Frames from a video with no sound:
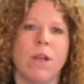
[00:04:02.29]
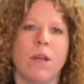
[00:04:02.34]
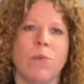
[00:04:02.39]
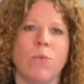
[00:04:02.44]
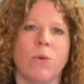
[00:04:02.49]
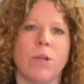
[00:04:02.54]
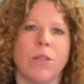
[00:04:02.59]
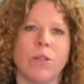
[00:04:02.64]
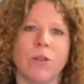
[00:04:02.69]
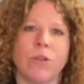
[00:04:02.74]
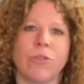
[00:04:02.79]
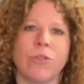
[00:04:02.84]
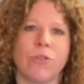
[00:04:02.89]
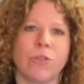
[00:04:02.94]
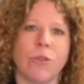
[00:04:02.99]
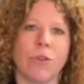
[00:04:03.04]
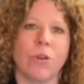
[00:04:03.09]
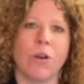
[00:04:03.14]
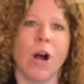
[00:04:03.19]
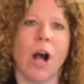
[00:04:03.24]
We look
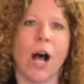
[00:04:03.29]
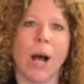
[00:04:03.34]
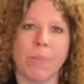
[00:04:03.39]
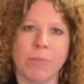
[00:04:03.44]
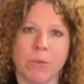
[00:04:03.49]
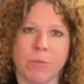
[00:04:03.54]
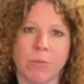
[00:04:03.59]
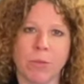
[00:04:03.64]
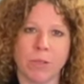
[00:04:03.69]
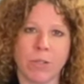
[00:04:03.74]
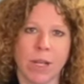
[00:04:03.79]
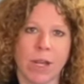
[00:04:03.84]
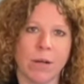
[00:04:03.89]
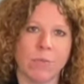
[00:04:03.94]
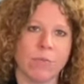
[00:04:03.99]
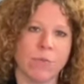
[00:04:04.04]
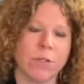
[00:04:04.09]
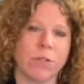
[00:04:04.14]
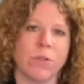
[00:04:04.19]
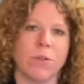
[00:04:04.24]
for optimal
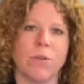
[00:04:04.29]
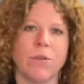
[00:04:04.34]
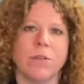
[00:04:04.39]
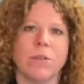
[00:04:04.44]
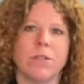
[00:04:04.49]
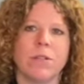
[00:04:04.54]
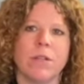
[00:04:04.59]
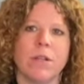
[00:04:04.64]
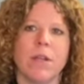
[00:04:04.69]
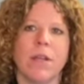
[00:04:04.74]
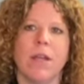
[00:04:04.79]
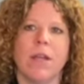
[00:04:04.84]
lab results.